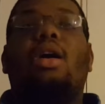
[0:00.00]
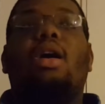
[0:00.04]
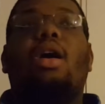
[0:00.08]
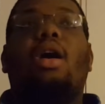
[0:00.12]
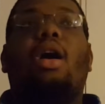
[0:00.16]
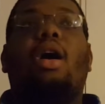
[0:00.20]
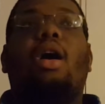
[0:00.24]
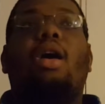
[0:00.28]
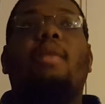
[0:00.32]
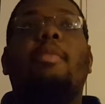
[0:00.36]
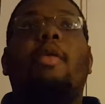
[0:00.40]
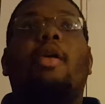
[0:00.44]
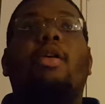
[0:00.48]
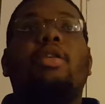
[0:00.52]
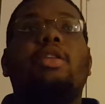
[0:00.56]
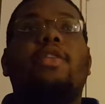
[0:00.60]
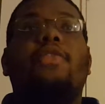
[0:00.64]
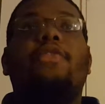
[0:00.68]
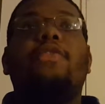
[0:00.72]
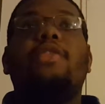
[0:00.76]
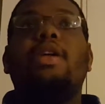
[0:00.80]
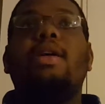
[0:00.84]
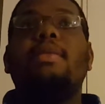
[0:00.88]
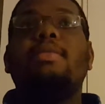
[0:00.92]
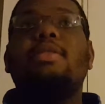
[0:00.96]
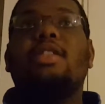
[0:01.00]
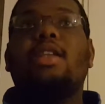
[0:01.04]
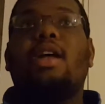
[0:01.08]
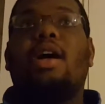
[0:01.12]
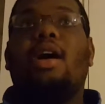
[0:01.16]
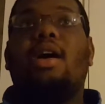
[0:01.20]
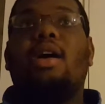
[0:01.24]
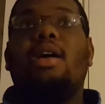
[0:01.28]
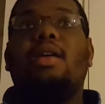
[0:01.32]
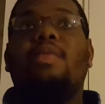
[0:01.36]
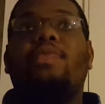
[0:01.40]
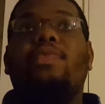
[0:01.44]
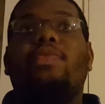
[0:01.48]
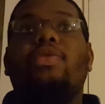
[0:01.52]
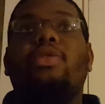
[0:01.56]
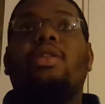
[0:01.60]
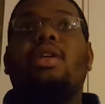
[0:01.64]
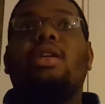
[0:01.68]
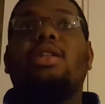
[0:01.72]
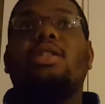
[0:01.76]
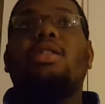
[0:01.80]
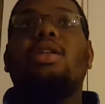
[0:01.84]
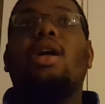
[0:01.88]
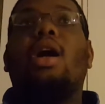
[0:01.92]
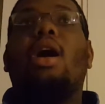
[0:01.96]
On the flip side,
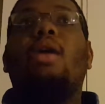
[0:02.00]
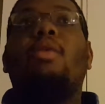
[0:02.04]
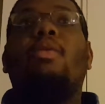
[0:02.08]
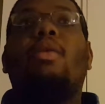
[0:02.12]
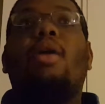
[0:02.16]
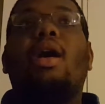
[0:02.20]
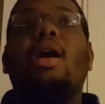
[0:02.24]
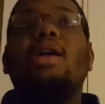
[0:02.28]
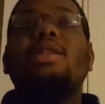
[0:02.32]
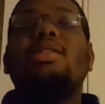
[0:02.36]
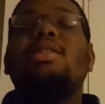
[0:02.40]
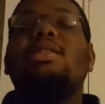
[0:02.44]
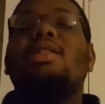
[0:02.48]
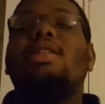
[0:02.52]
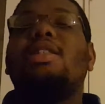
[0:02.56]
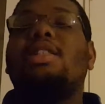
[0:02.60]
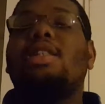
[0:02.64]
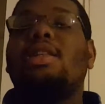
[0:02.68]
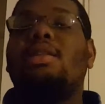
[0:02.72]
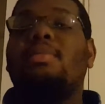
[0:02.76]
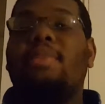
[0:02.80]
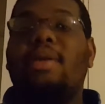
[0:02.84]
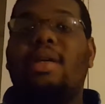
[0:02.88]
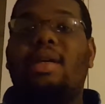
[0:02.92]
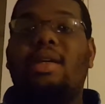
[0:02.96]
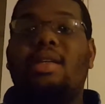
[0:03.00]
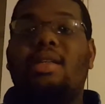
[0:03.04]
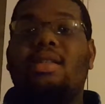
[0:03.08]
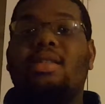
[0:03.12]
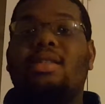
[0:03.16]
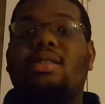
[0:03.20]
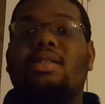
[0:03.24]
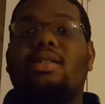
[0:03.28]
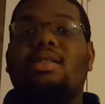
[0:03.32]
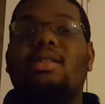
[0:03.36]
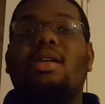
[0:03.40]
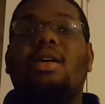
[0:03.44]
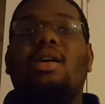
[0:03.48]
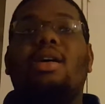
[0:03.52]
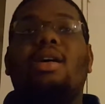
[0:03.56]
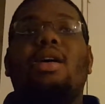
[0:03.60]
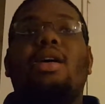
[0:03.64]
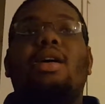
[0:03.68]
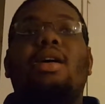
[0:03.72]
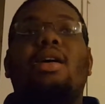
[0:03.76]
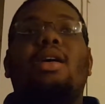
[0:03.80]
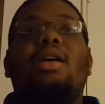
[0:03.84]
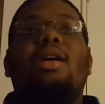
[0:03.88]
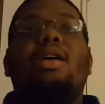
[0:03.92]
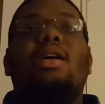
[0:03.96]
Deshaun Watson is a beast.
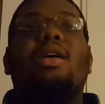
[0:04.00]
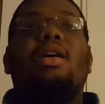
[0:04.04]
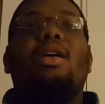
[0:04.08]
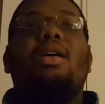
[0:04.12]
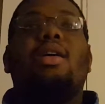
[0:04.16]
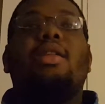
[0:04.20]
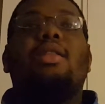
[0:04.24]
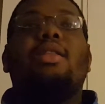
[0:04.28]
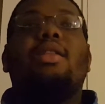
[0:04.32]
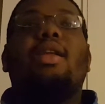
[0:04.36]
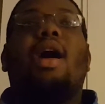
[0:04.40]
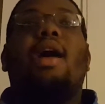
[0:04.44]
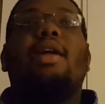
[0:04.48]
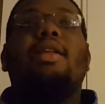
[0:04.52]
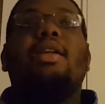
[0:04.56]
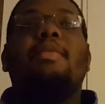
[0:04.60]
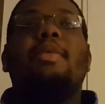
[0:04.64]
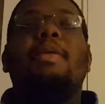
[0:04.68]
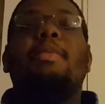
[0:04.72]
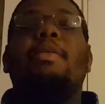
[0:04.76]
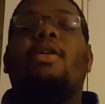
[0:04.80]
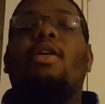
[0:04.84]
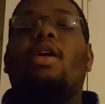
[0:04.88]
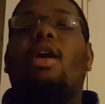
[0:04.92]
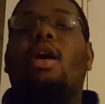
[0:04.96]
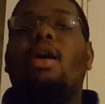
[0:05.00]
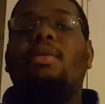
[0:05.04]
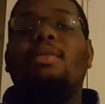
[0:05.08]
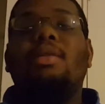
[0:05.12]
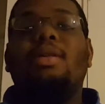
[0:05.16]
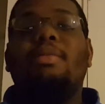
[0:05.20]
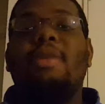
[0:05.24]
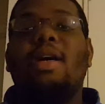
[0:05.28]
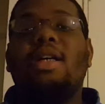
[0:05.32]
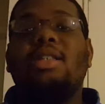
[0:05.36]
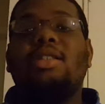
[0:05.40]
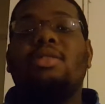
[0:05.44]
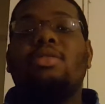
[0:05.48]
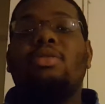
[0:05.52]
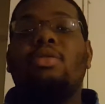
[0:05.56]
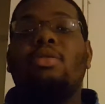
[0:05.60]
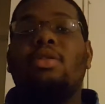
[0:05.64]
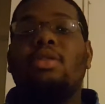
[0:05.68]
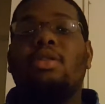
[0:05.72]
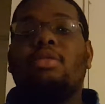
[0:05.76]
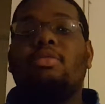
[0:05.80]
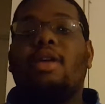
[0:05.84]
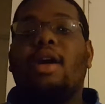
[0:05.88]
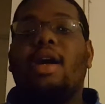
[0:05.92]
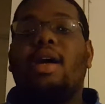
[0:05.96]
I think people call him the best
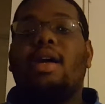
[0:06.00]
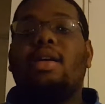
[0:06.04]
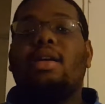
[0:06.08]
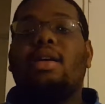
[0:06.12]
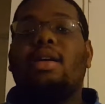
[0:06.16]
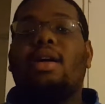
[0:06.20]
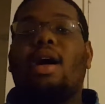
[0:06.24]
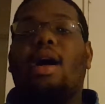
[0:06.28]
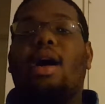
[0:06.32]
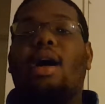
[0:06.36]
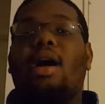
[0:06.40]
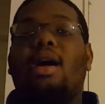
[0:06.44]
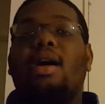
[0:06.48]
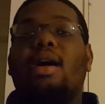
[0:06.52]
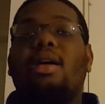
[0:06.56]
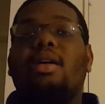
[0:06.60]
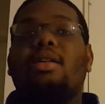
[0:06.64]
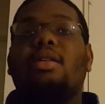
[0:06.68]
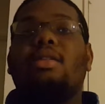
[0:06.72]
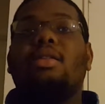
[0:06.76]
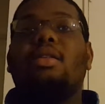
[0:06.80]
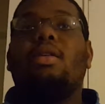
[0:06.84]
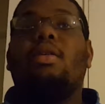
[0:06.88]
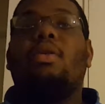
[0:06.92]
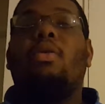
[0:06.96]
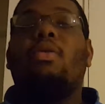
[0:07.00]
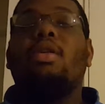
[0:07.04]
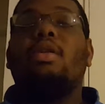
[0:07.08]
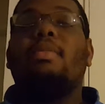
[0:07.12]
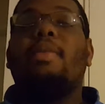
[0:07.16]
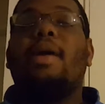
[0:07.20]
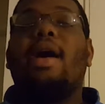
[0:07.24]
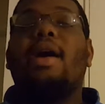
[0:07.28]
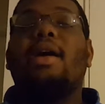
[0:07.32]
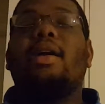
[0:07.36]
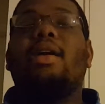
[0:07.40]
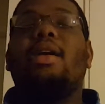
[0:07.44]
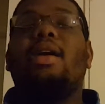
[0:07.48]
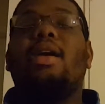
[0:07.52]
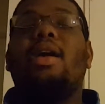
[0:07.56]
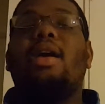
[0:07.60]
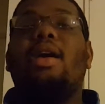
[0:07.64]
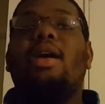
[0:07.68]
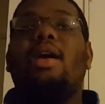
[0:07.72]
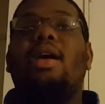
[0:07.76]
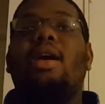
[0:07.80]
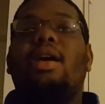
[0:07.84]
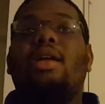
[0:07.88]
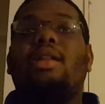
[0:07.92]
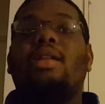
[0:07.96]
dual threat quarterback
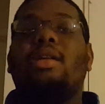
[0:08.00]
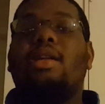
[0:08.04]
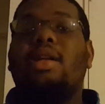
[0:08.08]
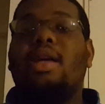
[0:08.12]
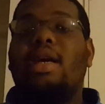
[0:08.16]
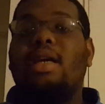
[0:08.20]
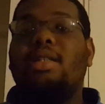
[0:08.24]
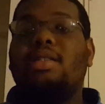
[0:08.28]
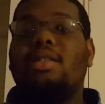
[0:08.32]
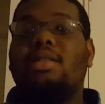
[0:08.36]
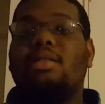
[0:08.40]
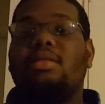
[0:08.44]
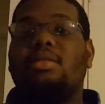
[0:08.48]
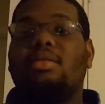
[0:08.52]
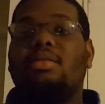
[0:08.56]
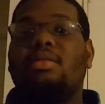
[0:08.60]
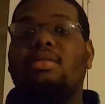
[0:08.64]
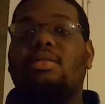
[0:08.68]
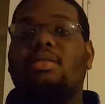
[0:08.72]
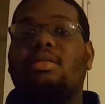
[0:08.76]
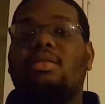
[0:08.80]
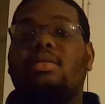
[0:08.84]
in the nation.